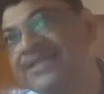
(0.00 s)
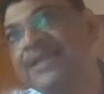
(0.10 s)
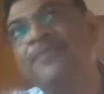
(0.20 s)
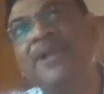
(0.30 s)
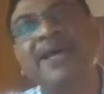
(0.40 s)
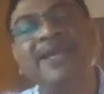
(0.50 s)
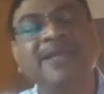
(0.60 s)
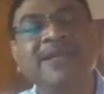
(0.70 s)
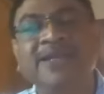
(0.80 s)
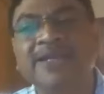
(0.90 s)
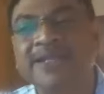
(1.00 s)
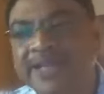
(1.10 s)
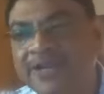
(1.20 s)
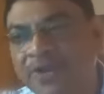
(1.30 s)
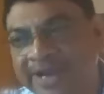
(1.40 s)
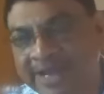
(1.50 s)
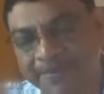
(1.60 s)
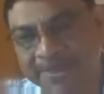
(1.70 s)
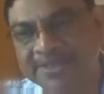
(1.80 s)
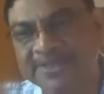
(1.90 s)
supply, then what
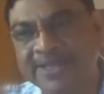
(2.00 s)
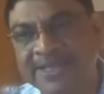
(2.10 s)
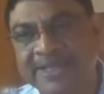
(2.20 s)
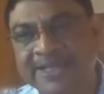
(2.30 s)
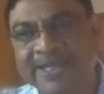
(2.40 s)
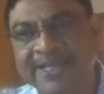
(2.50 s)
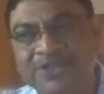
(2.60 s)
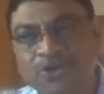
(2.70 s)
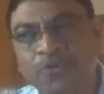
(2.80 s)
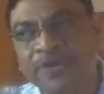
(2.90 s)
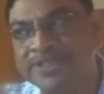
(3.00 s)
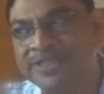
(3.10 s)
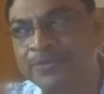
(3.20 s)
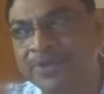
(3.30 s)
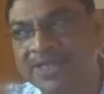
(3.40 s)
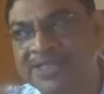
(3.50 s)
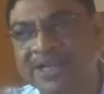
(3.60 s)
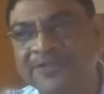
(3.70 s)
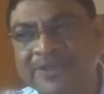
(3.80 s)
happens? There is overstimulation of the